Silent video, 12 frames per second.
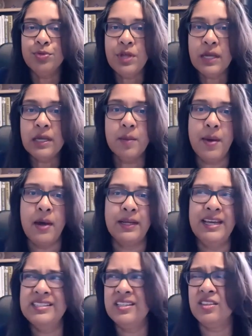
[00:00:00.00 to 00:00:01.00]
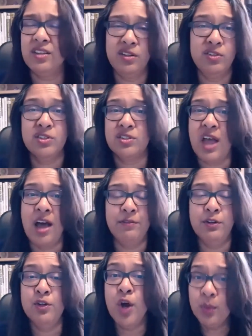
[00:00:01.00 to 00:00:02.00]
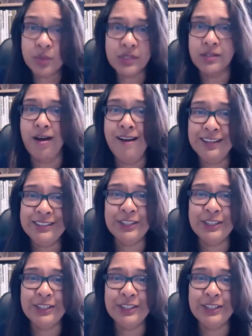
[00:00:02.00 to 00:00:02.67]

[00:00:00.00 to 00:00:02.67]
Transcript: Think about it. Is it that you just have no desire